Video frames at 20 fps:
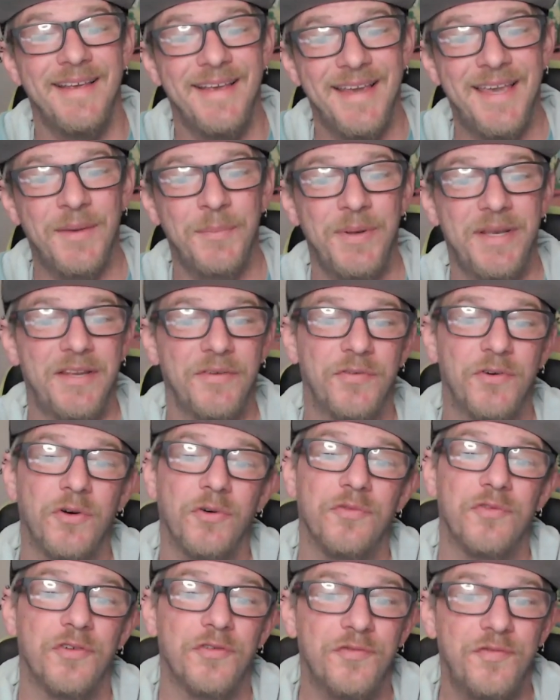it can be
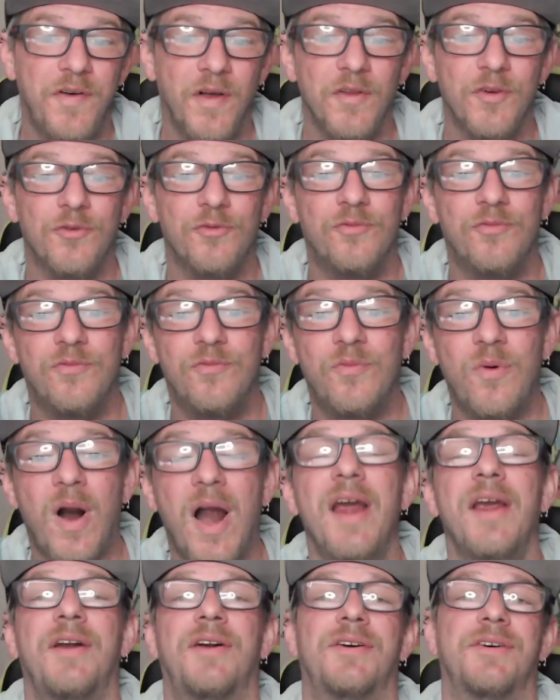difficult for fellow
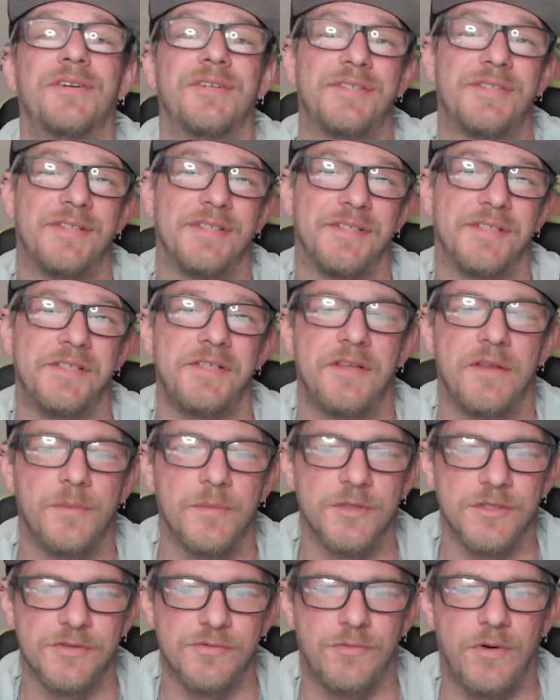riders to see
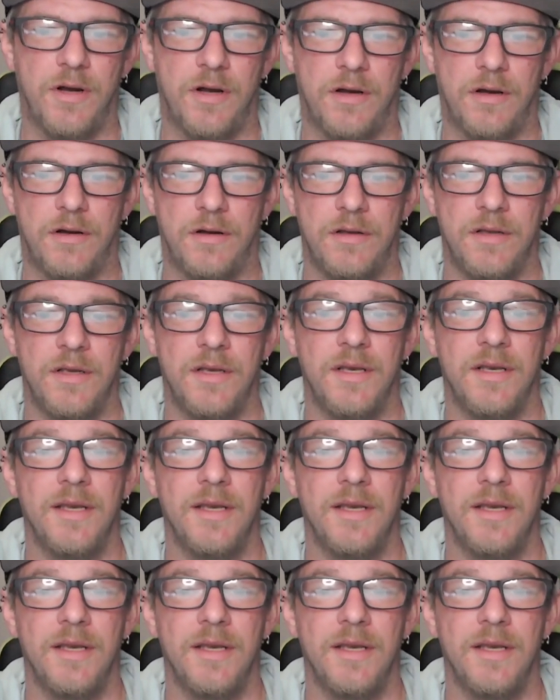them as well.